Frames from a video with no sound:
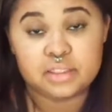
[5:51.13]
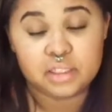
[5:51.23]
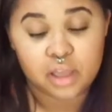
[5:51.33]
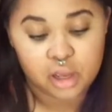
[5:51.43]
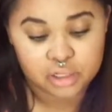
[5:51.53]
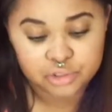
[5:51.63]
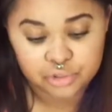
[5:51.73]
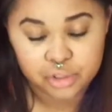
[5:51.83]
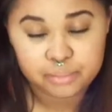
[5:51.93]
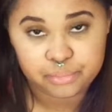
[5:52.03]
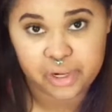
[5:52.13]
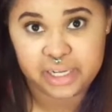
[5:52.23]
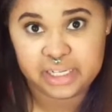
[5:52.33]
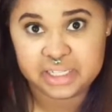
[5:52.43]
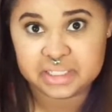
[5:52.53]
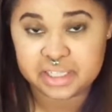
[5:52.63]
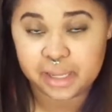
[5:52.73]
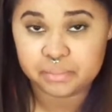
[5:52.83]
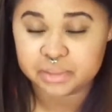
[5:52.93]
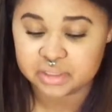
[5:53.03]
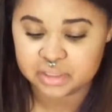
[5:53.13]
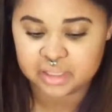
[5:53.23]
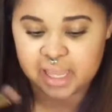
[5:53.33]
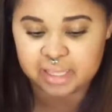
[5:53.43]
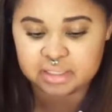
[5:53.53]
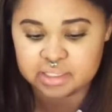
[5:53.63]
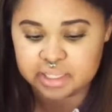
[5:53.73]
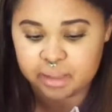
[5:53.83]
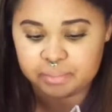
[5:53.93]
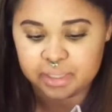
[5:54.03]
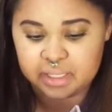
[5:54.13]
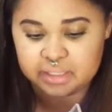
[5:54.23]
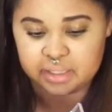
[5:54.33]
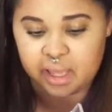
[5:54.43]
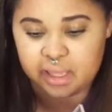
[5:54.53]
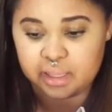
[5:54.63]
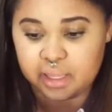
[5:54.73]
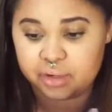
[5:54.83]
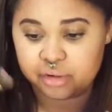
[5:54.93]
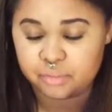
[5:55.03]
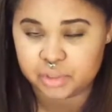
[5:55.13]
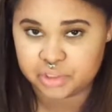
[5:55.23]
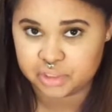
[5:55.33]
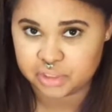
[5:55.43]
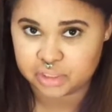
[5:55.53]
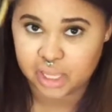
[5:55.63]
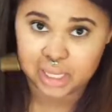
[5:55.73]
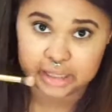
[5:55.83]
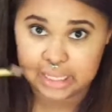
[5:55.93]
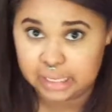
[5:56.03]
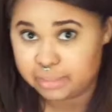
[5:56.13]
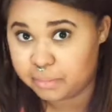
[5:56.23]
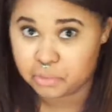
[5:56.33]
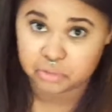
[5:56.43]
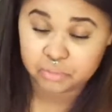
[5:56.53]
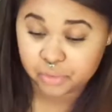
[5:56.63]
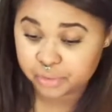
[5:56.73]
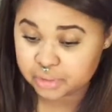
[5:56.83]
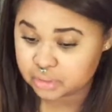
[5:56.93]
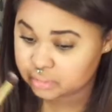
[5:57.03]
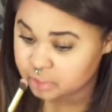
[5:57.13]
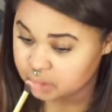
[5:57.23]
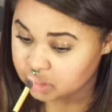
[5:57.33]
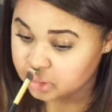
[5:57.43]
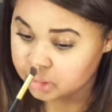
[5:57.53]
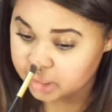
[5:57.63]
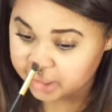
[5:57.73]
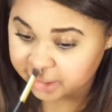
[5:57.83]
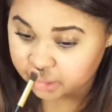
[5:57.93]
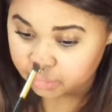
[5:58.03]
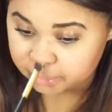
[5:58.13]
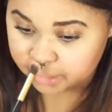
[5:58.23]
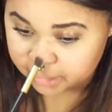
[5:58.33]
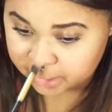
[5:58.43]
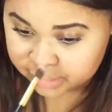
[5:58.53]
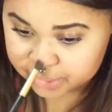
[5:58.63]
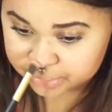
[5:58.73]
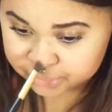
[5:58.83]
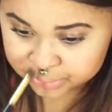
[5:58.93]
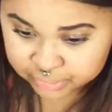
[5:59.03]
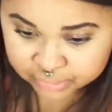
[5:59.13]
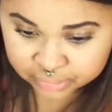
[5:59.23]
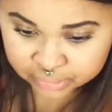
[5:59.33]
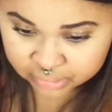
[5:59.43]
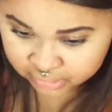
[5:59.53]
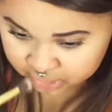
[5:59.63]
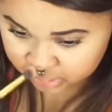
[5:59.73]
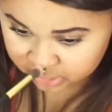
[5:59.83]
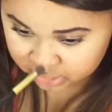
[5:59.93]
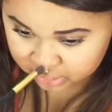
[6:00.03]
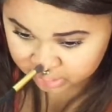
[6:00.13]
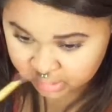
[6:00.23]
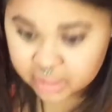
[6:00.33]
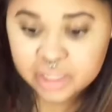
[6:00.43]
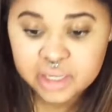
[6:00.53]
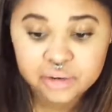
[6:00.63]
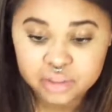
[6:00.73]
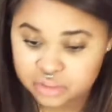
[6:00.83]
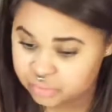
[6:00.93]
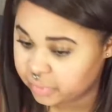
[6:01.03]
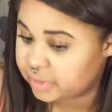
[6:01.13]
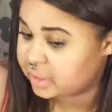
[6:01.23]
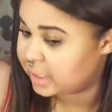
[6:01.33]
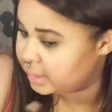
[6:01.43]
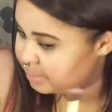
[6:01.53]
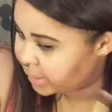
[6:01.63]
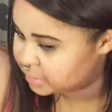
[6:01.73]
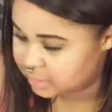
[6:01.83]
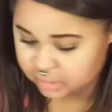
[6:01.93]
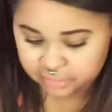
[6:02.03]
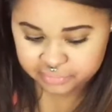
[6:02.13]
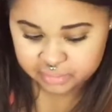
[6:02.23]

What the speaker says: the contour and brightening steps. Last step is the highlighter, which is, I think, the most important. And I go on my nose and the areas where the light bounces off the